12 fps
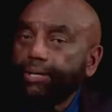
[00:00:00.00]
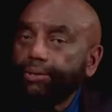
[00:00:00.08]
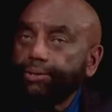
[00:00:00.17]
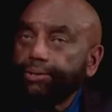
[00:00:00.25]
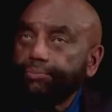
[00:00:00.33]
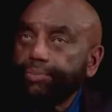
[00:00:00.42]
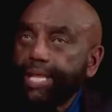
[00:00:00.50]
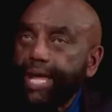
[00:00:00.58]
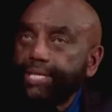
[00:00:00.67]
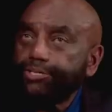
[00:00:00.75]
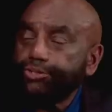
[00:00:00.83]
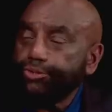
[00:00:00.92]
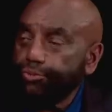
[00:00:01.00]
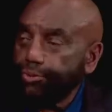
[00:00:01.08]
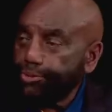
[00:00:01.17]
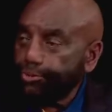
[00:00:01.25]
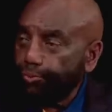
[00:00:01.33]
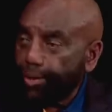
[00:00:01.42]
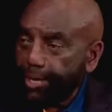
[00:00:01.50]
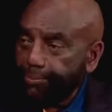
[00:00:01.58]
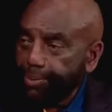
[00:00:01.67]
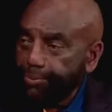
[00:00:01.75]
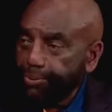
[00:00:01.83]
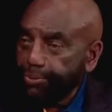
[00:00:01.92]
don't the blacks do what the white
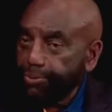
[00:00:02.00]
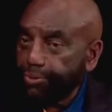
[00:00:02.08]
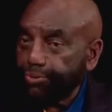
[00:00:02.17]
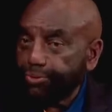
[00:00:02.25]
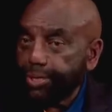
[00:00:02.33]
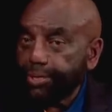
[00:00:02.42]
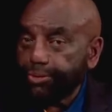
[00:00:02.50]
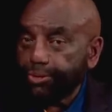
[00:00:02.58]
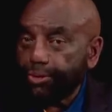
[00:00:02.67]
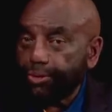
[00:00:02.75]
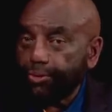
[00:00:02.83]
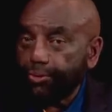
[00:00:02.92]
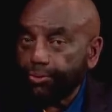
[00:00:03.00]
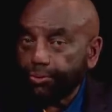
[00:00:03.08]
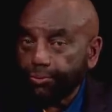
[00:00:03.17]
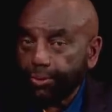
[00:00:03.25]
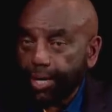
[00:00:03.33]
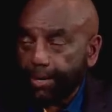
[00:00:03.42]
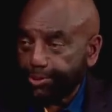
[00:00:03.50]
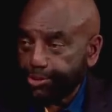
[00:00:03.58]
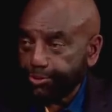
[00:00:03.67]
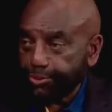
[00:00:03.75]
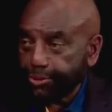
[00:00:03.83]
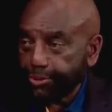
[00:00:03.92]
people do, create their own
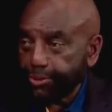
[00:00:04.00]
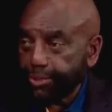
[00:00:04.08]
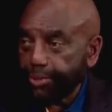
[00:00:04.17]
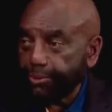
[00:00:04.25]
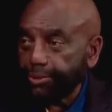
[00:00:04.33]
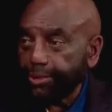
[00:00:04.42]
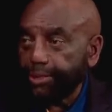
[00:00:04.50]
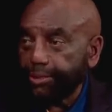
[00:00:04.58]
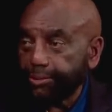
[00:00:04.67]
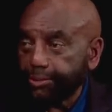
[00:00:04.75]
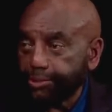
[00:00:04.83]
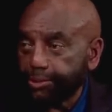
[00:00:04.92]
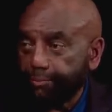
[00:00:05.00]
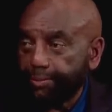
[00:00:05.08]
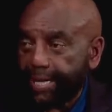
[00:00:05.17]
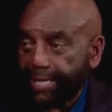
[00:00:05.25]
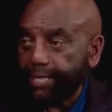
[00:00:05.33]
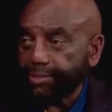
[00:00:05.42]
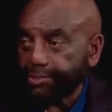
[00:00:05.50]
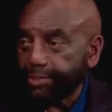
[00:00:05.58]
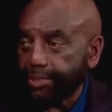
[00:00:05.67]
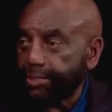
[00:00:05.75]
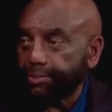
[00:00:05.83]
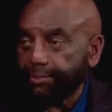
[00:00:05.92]
opportunity? They don't need somebody else to
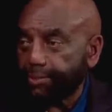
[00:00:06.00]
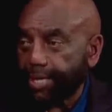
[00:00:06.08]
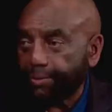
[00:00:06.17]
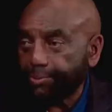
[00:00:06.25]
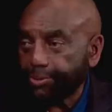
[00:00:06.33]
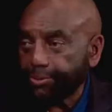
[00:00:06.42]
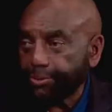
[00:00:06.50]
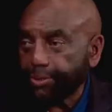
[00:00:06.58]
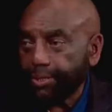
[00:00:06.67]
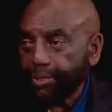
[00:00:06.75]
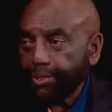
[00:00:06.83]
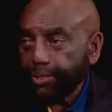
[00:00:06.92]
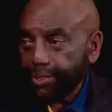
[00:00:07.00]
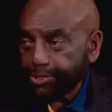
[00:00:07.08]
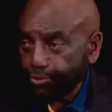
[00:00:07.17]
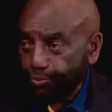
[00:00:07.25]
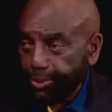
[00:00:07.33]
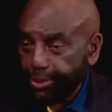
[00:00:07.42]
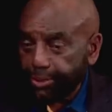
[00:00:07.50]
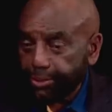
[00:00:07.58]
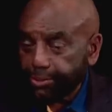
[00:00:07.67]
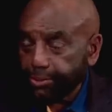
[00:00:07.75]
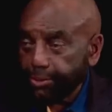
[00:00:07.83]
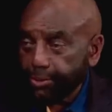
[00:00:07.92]
give them an mm. opportunity. Mm. That's a
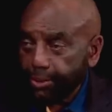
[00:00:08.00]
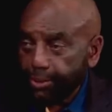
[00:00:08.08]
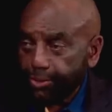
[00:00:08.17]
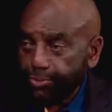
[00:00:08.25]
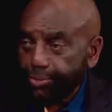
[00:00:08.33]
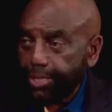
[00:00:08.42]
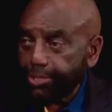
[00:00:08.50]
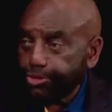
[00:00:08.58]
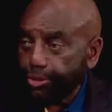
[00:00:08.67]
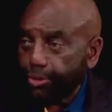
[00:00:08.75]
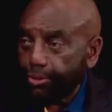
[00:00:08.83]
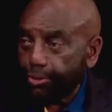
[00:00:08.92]
weakness. But then create at the same